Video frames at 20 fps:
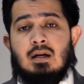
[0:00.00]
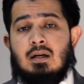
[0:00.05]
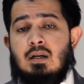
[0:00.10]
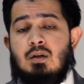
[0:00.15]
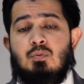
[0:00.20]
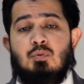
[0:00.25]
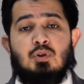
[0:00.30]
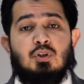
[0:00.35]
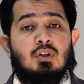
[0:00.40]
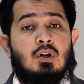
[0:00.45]

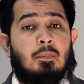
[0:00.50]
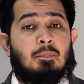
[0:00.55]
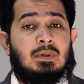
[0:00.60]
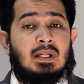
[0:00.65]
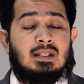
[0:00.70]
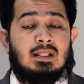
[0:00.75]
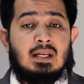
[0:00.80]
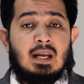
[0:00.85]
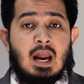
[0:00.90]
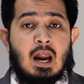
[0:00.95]
He was stopped
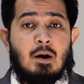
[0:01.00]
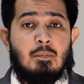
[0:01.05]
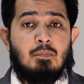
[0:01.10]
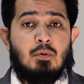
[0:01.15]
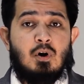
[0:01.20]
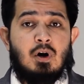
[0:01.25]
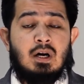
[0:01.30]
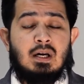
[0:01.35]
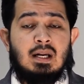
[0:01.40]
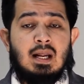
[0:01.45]
at the
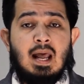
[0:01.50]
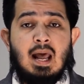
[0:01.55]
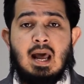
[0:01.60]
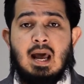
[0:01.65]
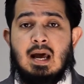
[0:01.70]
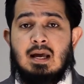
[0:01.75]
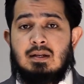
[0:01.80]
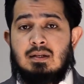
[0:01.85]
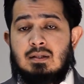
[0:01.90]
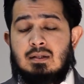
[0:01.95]
airport,
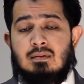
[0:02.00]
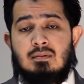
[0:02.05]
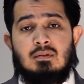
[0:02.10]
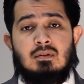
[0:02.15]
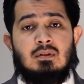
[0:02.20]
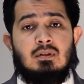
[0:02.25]
and